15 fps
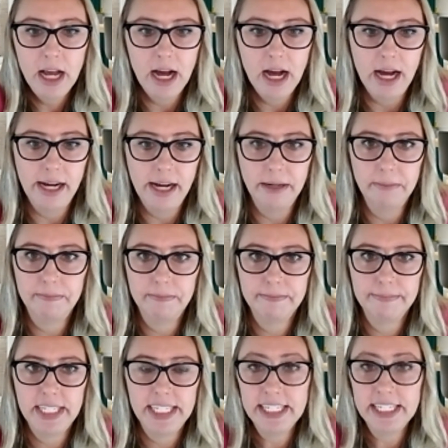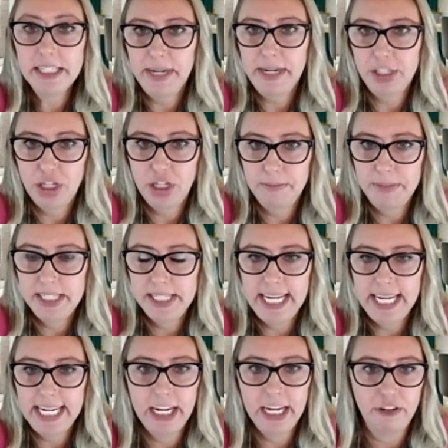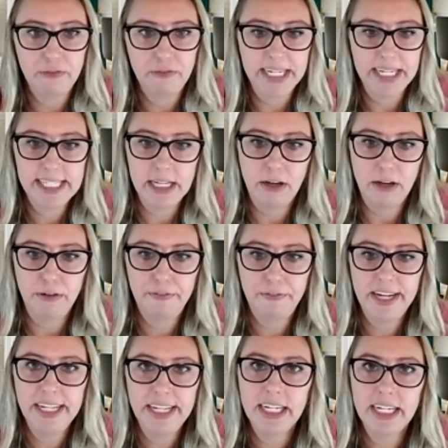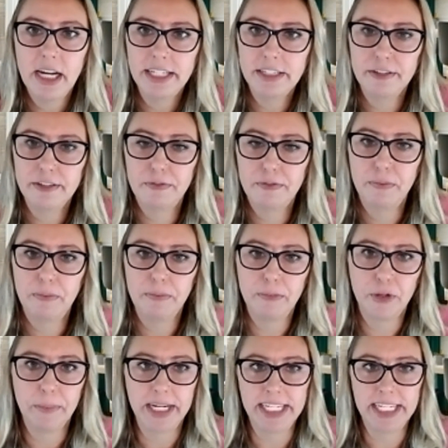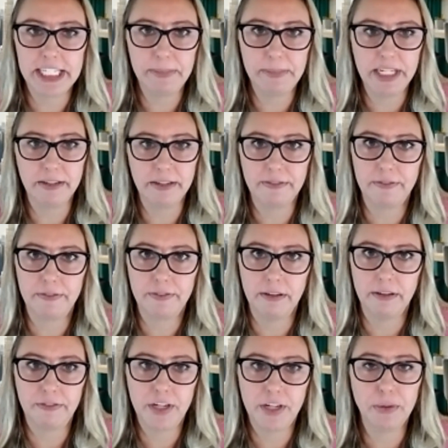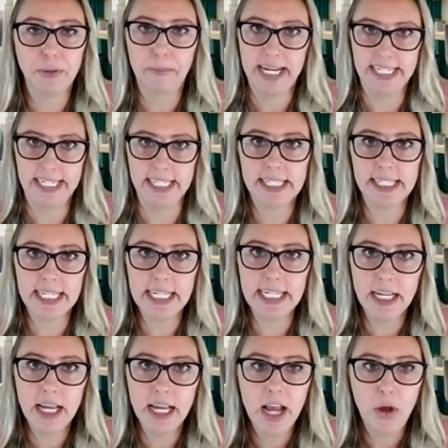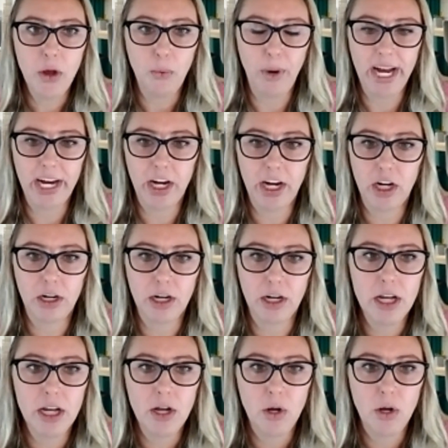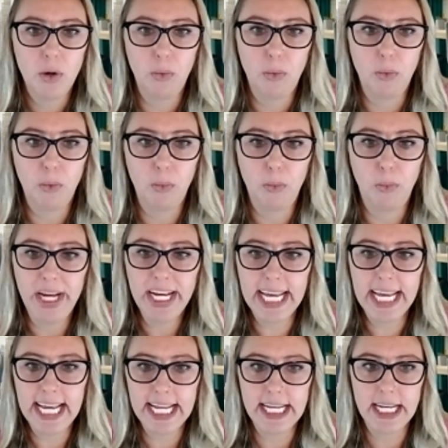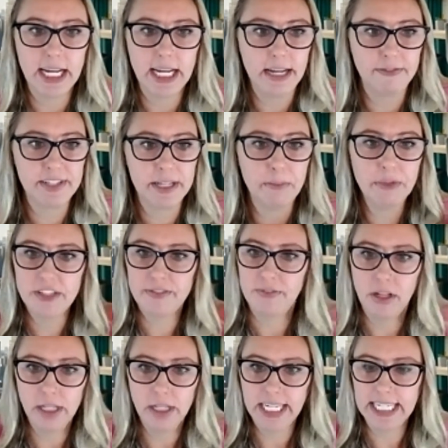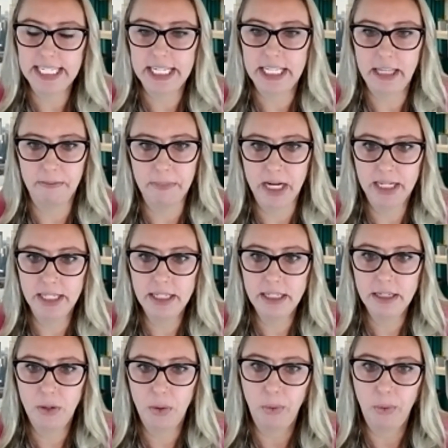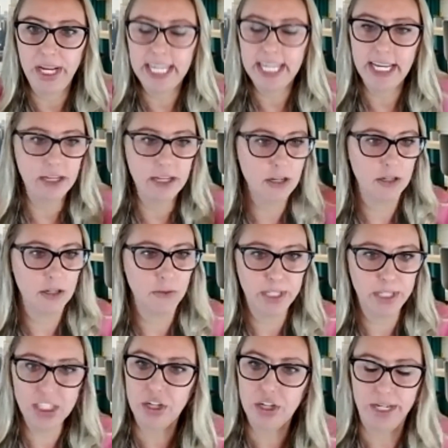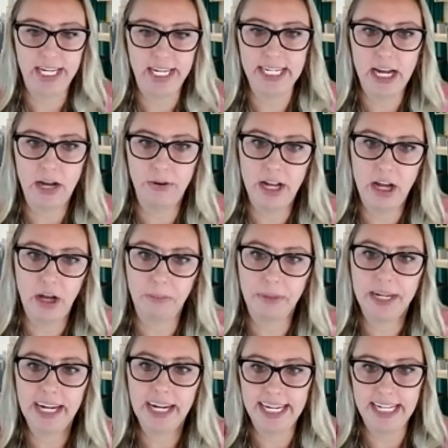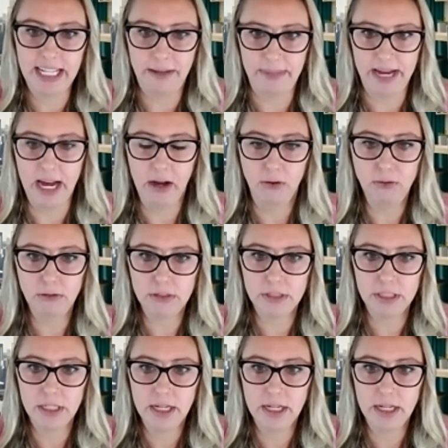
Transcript: It is my job to take care of myself. And it kind of reminds me of codependency, where we can, if someone's falling into the mud, we can reach our hand out and help guide them out,